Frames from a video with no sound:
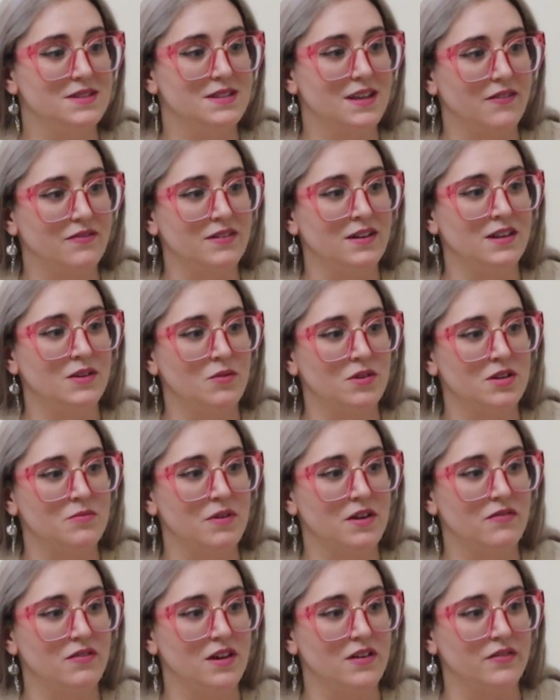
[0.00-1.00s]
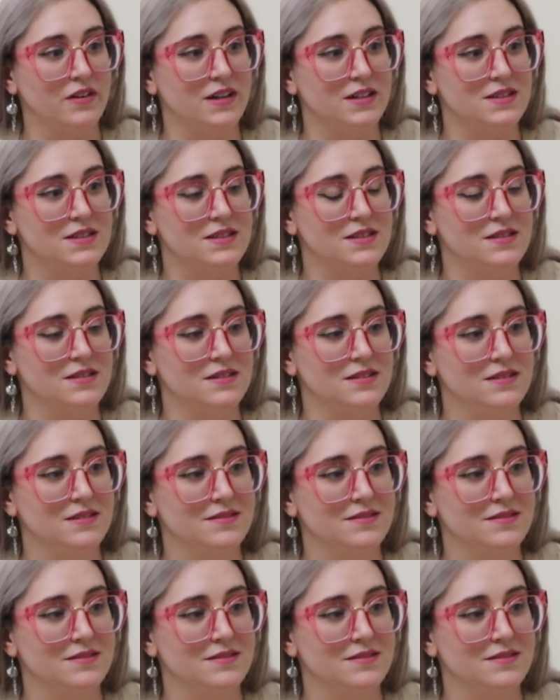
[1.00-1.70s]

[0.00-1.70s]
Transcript: Definitely one of my favorites.